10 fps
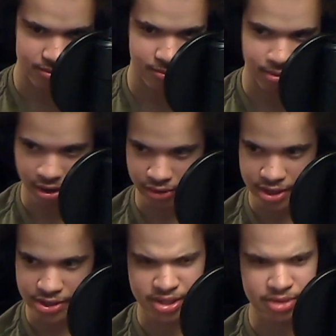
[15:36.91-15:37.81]

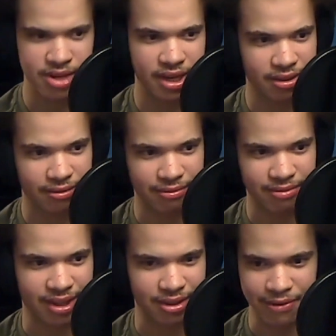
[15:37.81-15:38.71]
progress because he was like
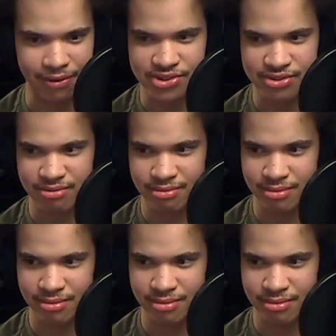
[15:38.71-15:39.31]
the first